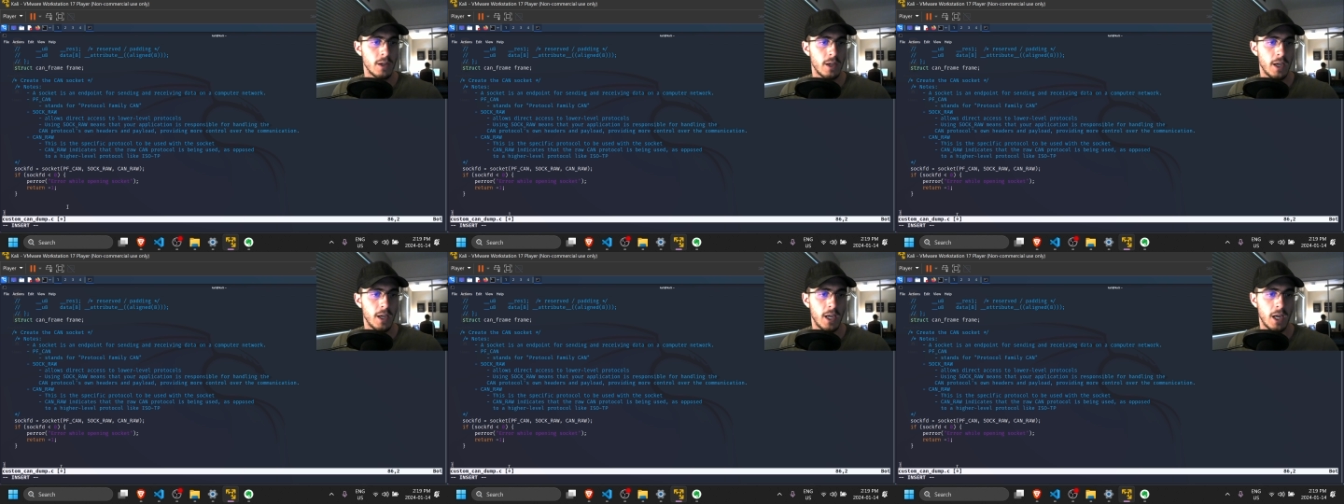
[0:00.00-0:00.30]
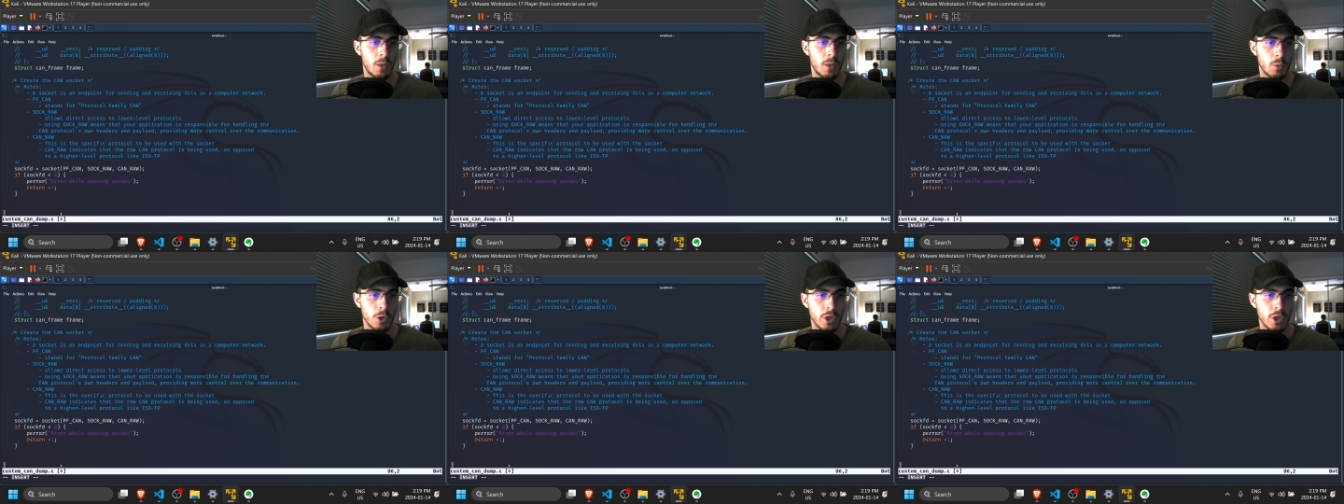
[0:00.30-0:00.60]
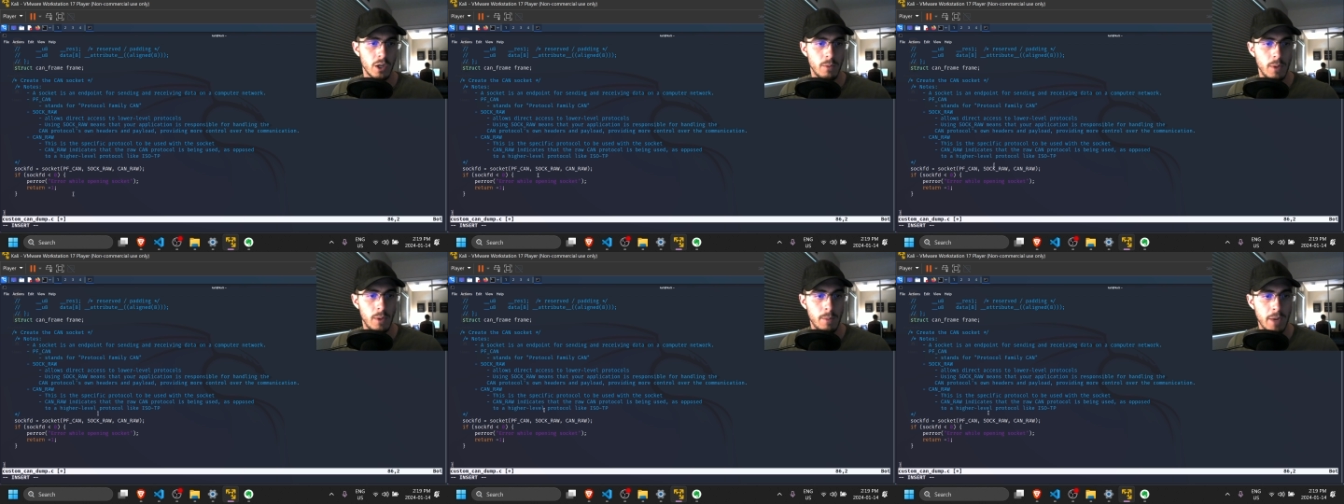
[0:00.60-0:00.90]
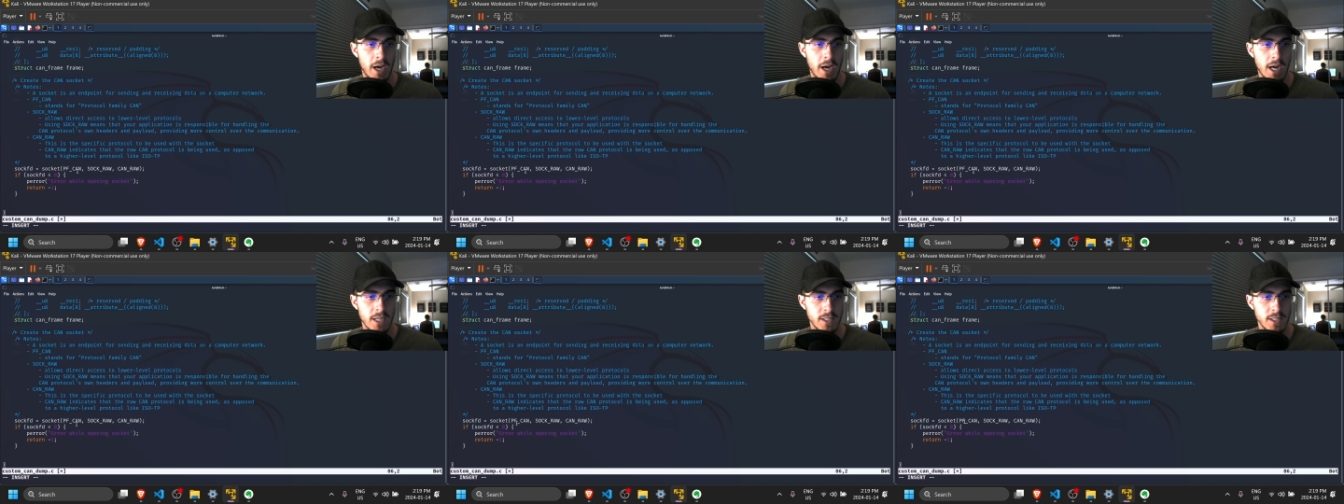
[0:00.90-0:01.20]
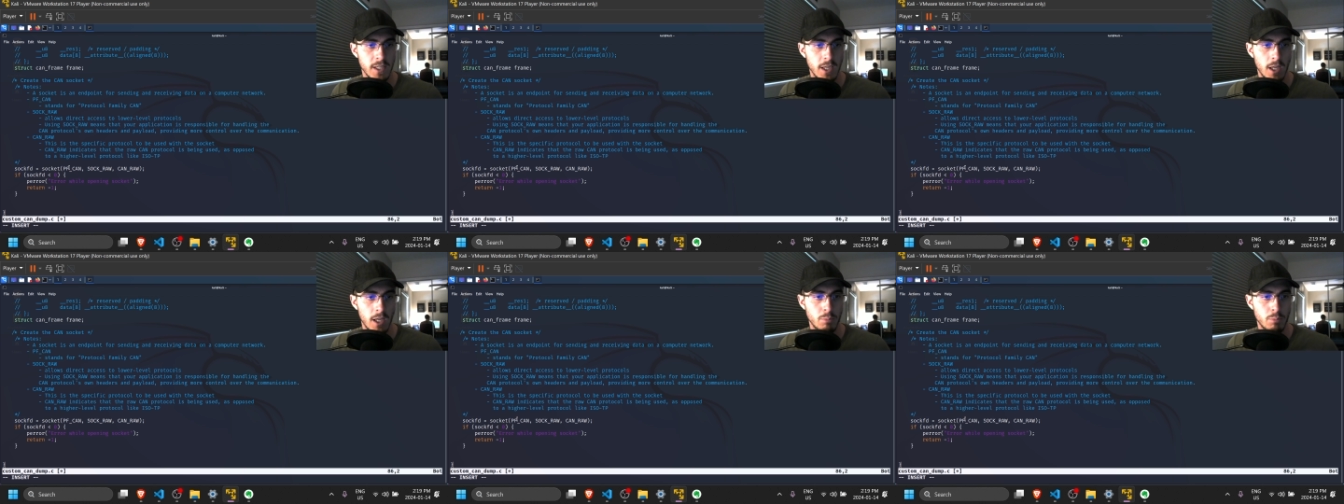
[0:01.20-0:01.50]
and we're gonna be
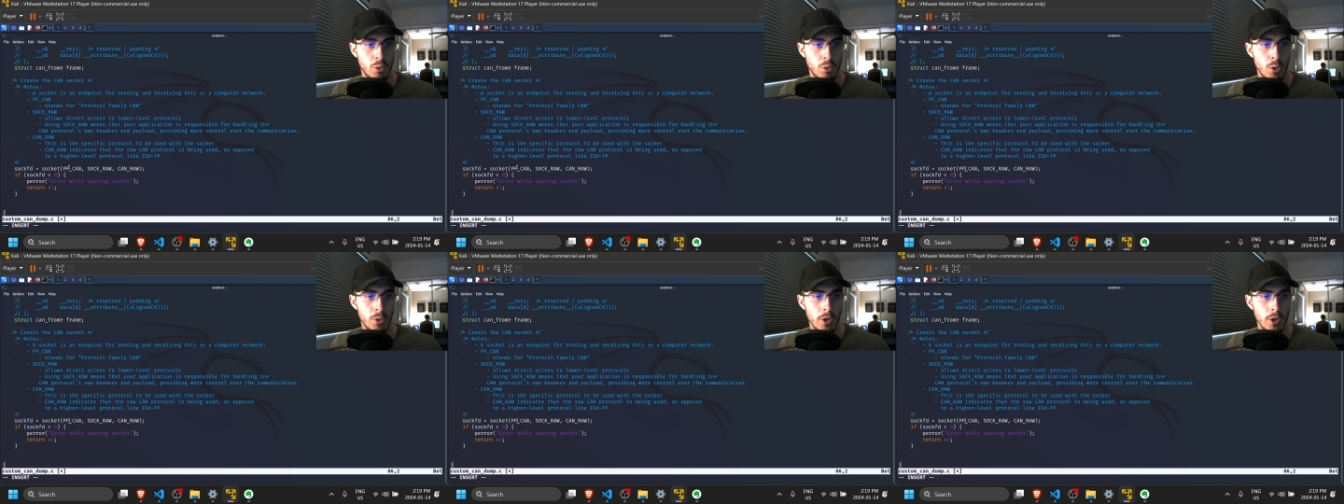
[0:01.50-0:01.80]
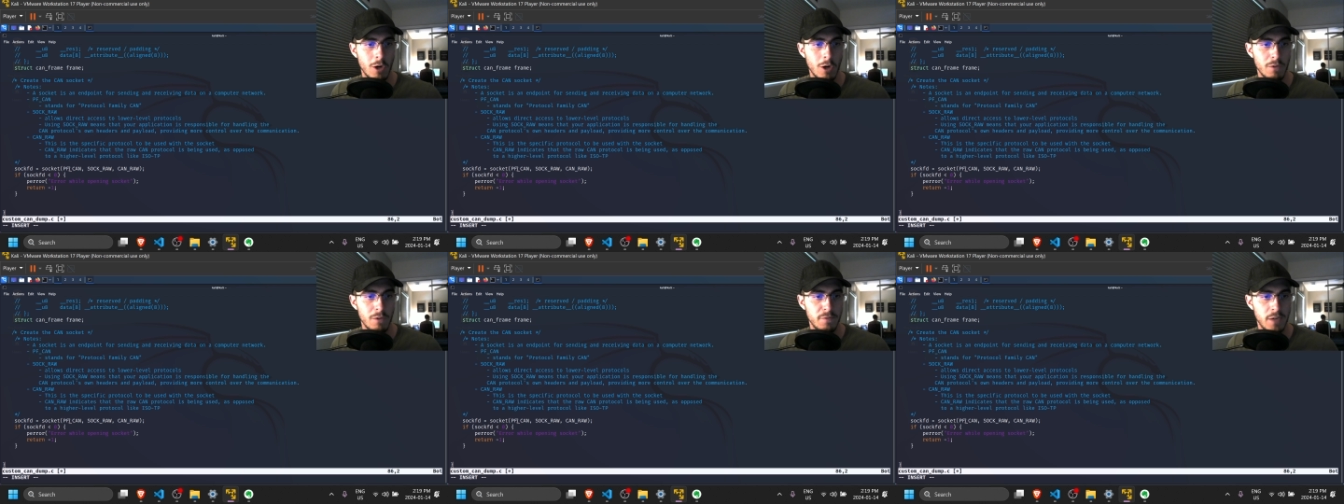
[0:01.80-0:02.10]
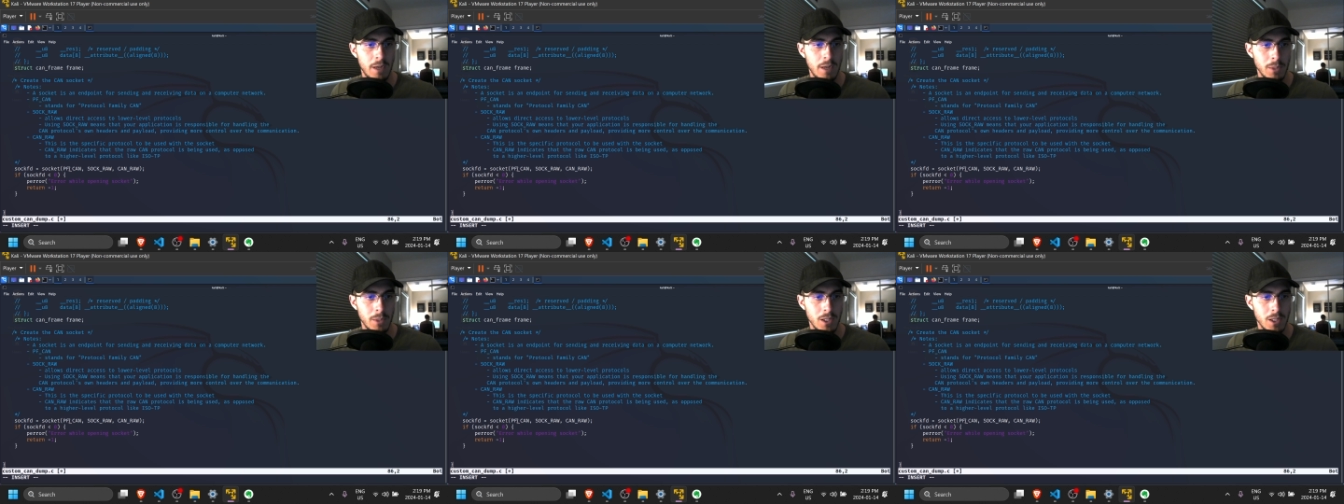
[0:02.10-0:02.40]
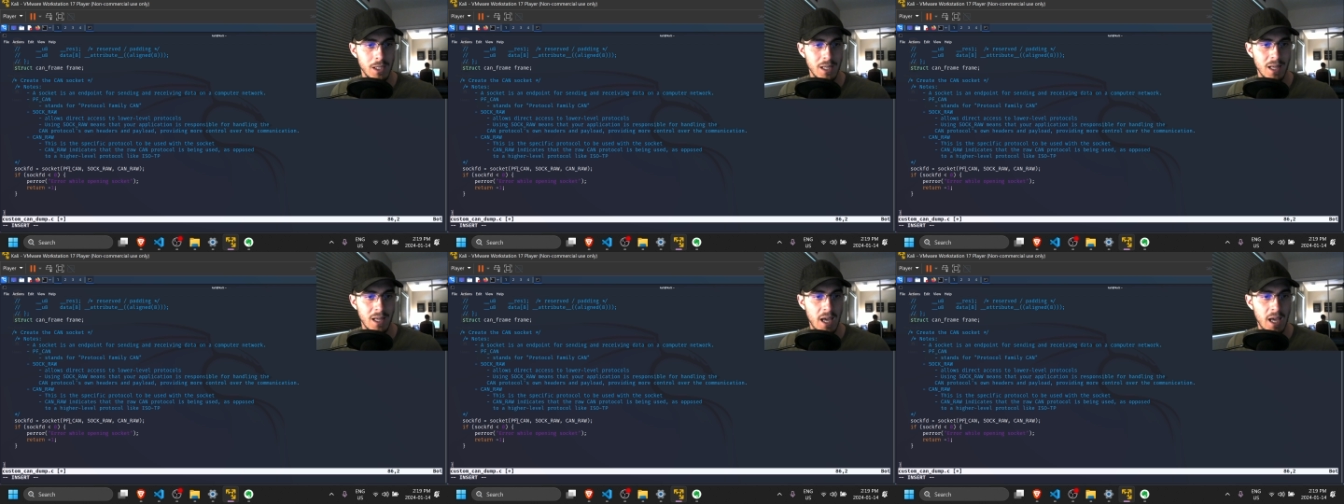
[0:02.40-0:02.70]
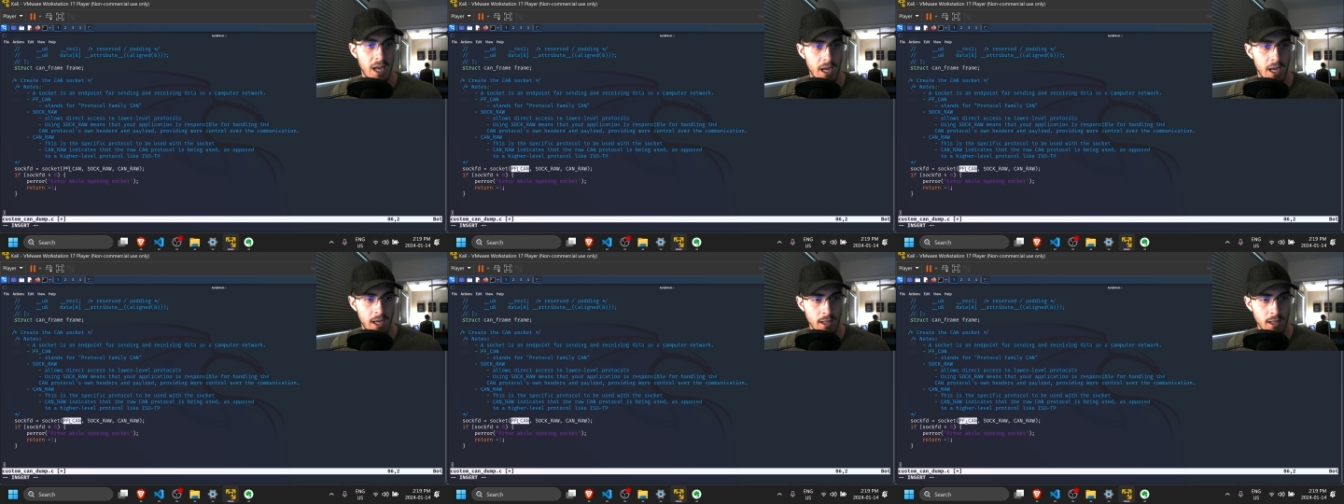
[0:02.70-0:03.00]
passing in protocol family
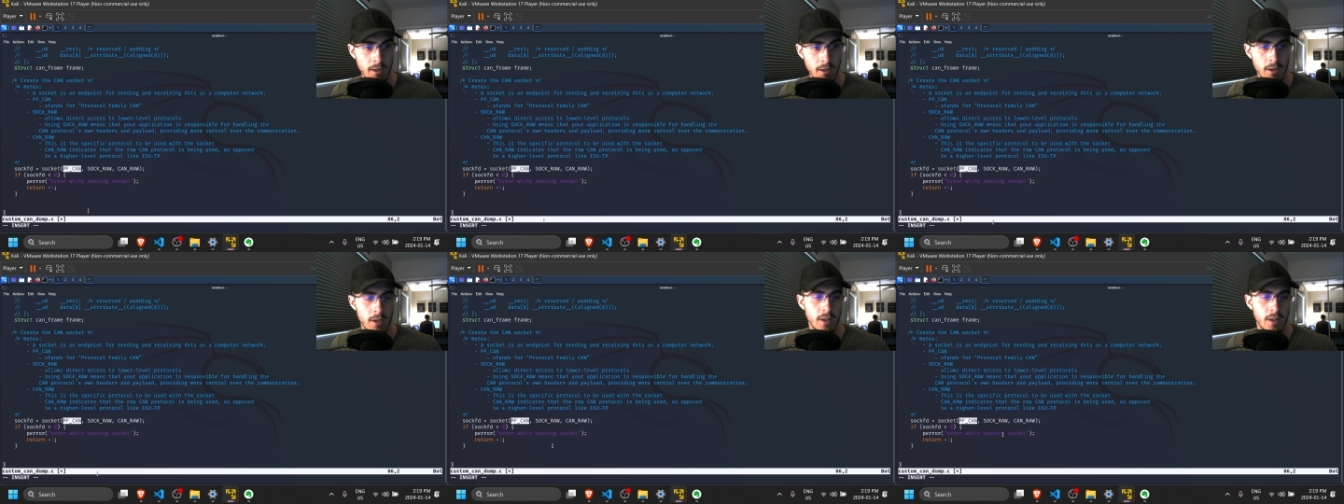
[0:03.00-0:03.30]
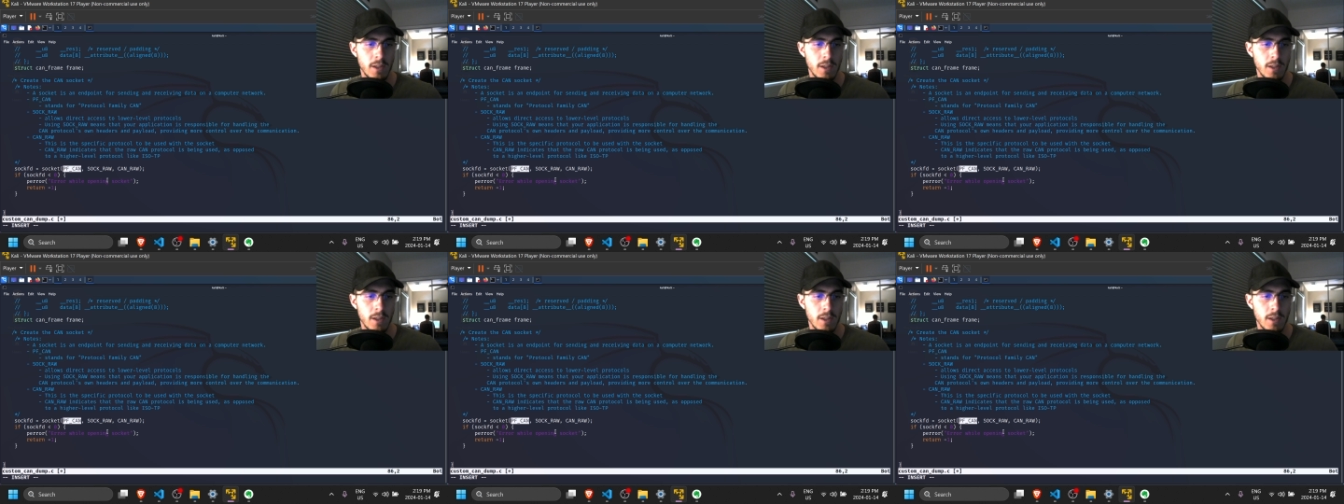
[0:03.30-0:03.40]
CAN.